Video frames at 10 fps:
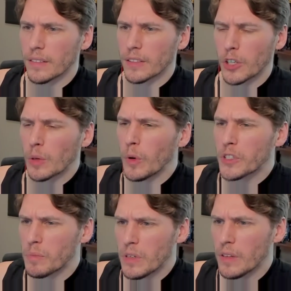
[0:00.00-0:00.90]
Turbo
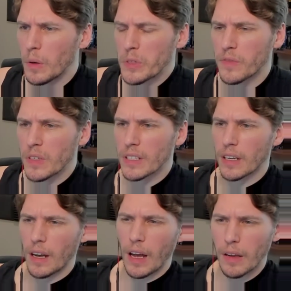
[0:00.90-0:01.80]
to me almost feels
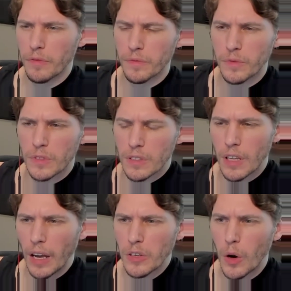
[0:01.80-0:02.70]
like I've
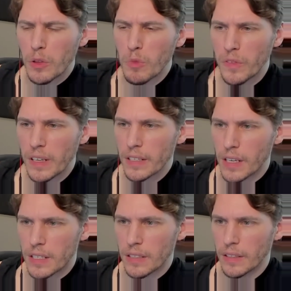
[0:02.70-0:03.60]
I know the movie
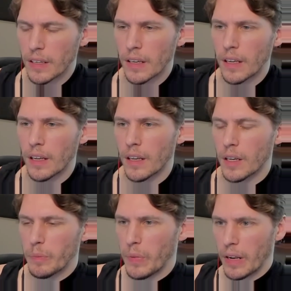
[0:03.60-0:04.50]
existed,
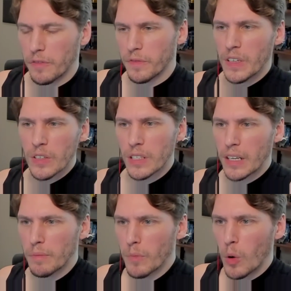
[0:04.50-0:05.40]
but it feels like
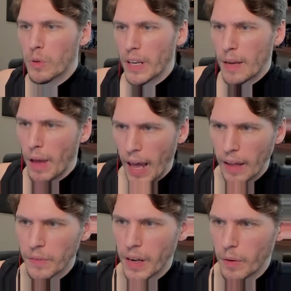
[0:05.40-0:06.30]
a mobile game
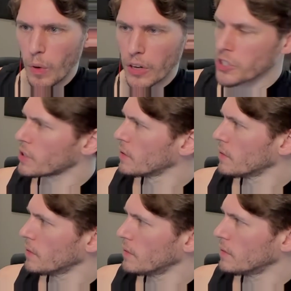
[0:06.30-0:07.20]
ad that I watched.
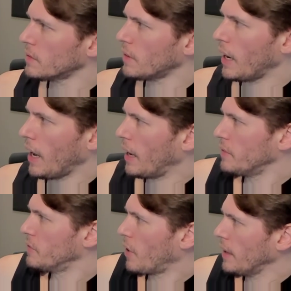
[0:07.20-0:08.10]
I,
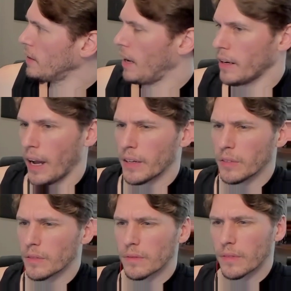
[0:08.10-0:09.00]
I right? I, I
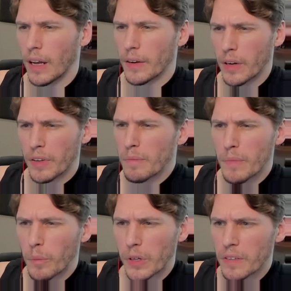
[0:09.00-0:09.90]
don't I don't have like a
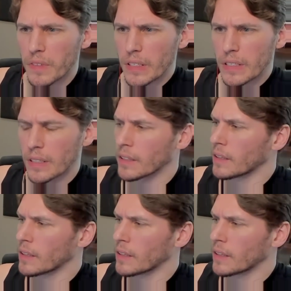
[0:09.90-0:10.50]
memory of this.